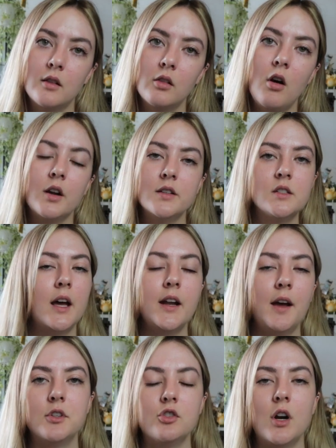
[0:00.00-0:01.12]
the longest I'd
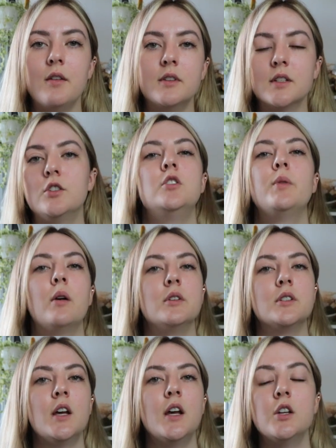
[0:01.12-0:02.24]
have to drive is like two
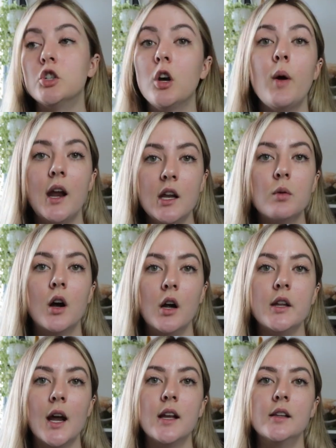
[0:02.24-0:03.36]
hours to go anywhere
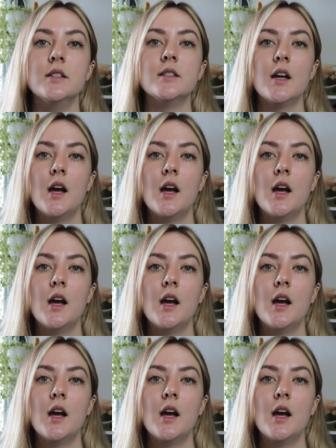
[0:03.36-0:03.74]
on the island.